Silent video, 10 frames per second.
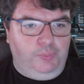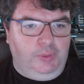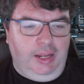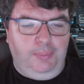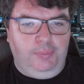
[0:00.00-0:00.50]

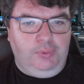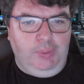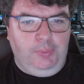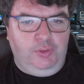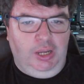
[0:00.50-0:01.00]
yeah, I
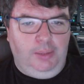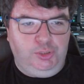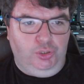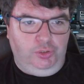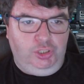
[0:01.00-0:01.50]
mean with Tom
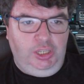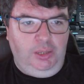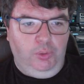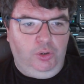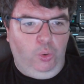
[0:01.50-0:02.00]
Scholz,
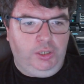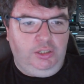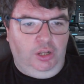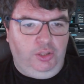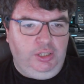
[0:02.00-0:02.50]
he
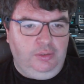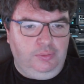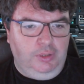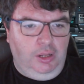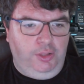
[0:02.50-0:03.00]
recorded all the
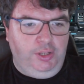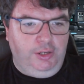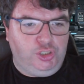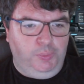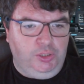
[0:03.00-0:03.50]
all the
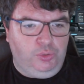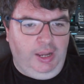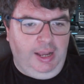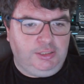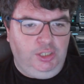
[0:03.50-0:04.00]
instrument
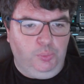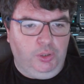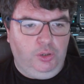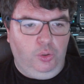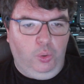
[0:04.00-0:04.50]
tracks. He
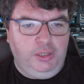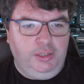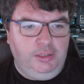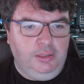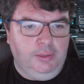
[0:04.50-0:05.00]

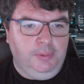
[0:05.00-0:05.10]
recorded